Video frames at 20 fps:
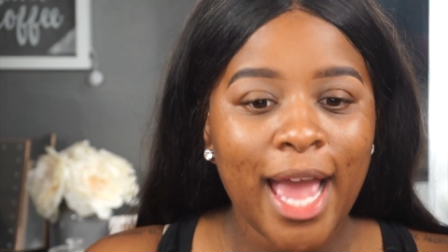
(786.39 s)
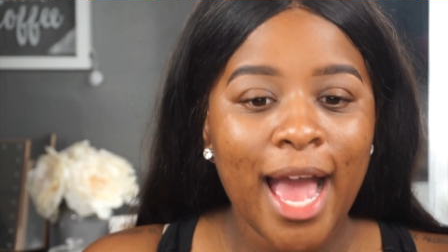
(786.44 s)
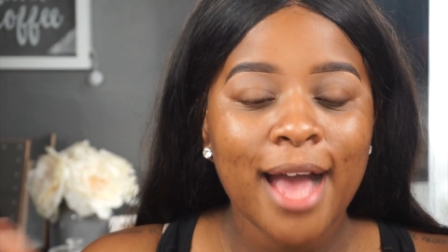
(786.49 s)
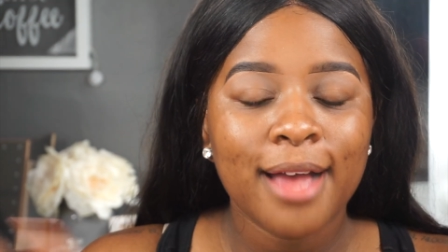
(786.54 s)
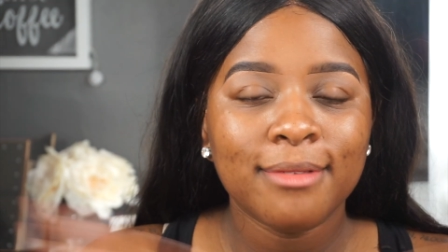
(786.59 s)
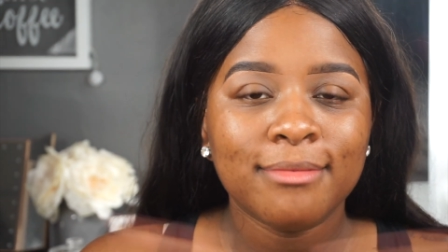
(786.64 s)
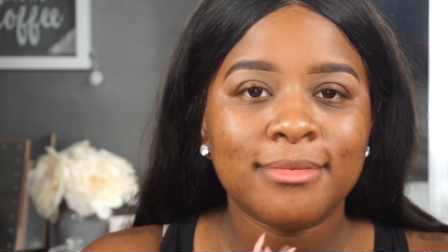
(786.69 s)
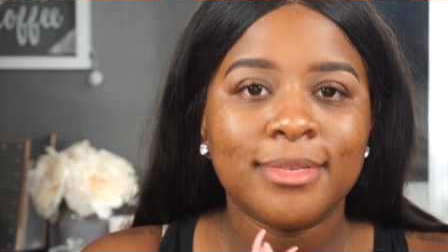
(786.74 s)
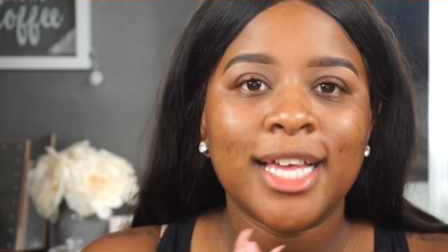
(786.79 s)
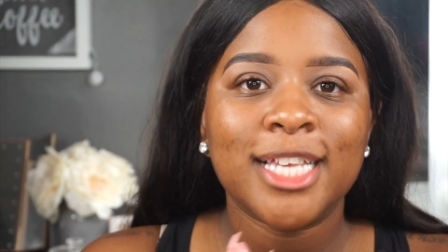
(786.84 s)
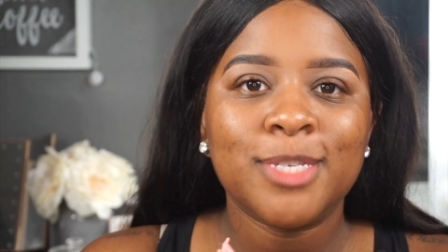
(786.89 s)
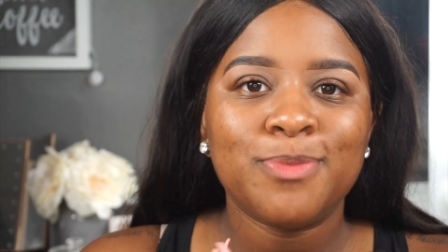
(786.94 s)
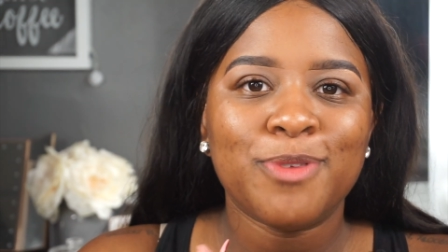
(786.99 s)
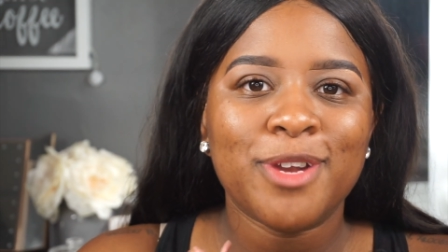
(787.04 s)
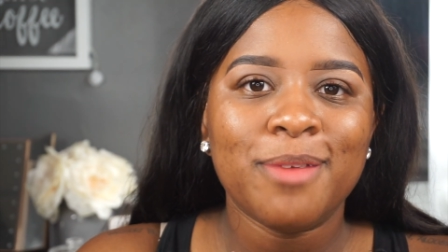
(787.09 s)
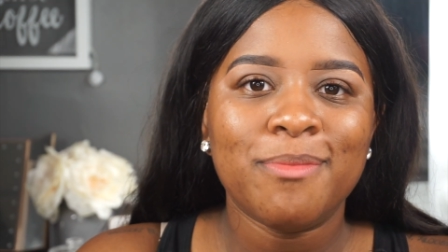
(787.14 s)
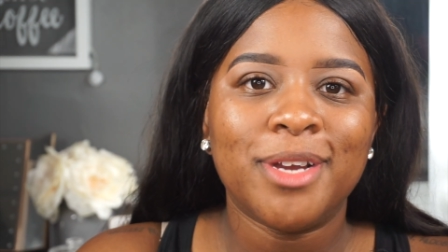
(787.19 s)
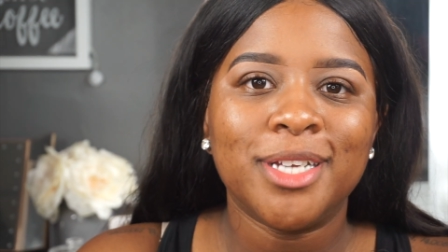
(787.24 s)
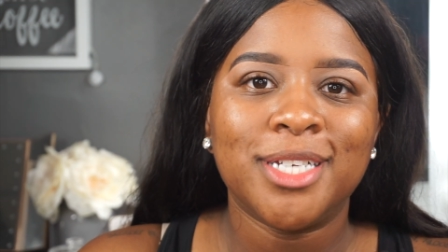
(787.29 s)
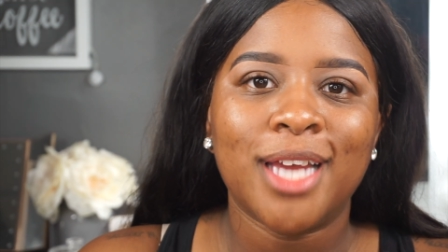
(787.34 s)
yeah, that's
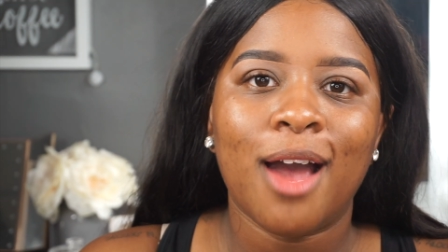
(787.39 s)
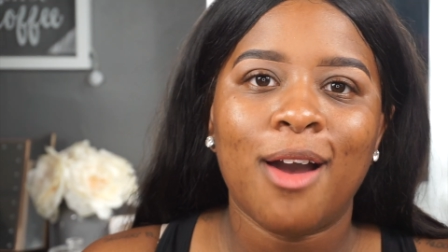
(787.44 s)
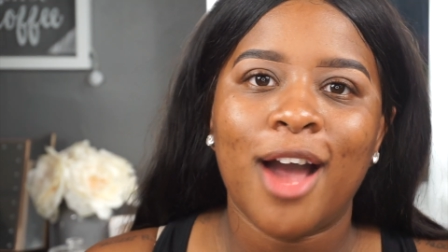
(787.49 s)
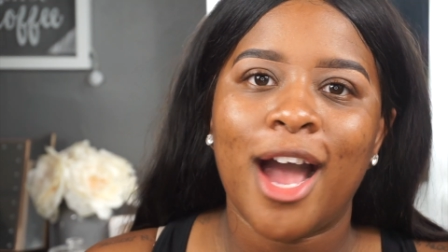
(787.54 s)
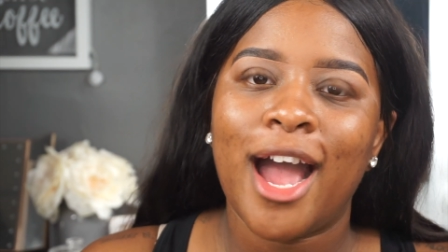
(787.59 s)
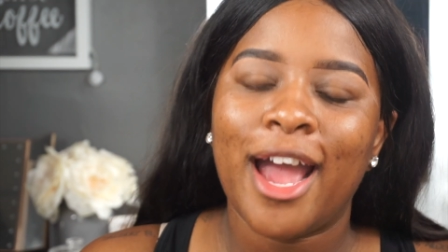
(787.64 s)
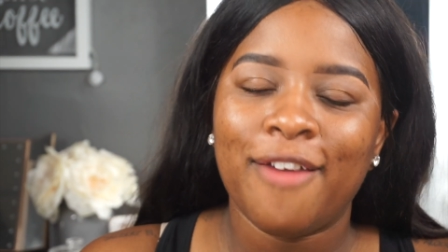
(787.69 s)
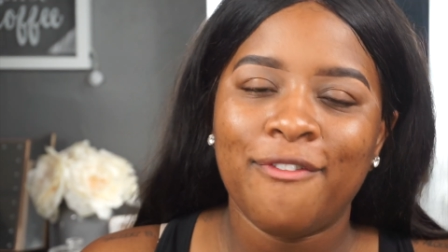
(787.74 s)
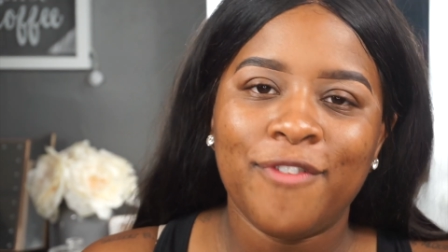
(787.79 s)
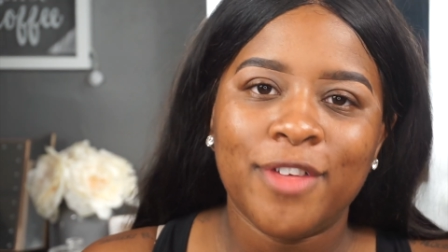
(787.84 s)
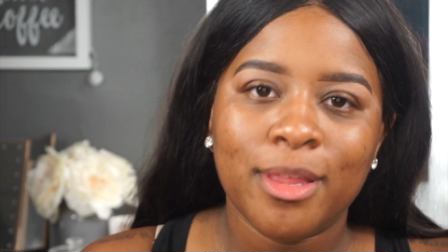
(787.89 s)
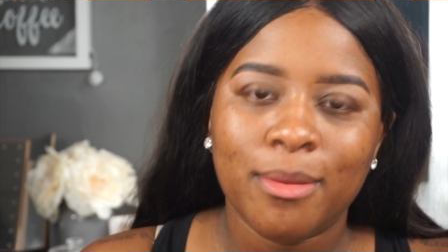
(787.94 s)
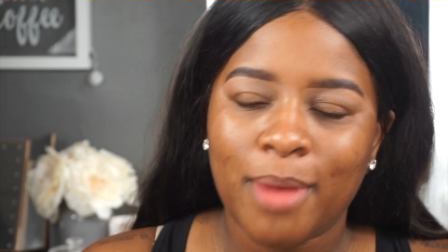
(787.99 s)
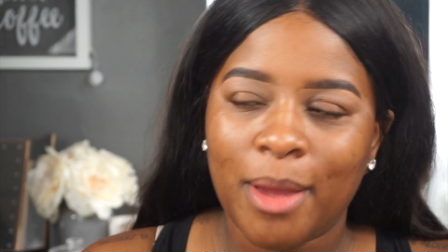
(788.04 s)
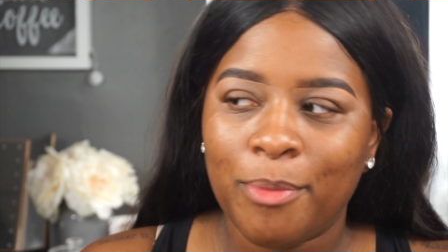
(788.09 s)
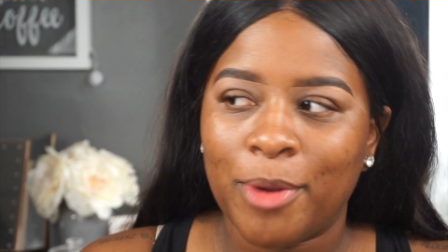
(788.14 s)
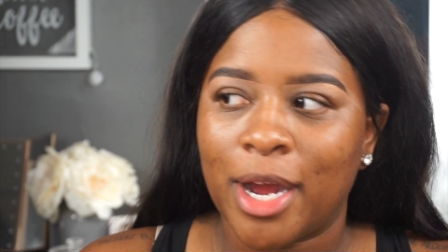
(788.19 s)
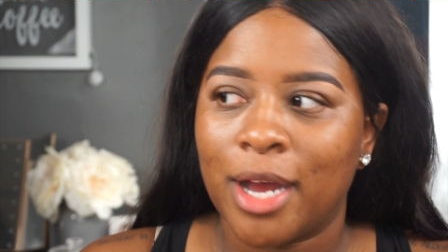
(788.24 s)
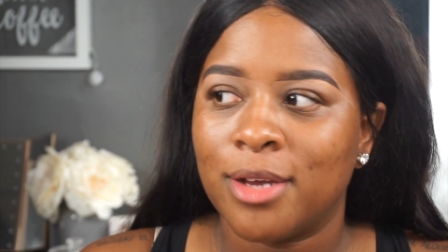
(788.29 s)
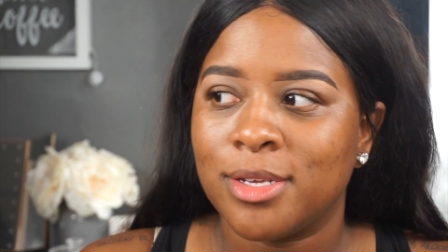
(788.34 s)
pretty much how I fill in
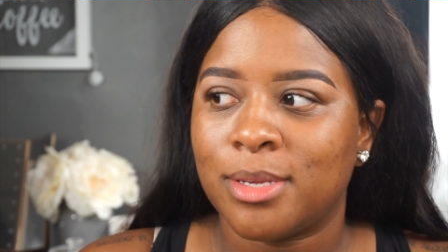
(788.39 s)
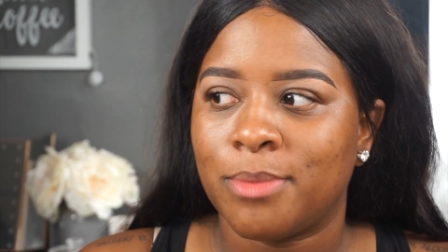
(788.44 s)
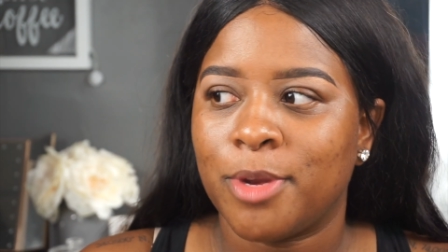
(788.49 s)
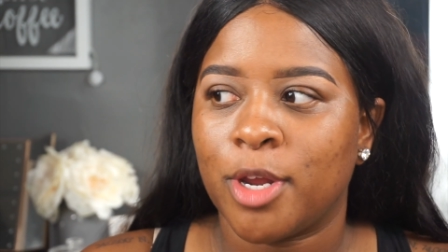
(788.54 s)
my brows.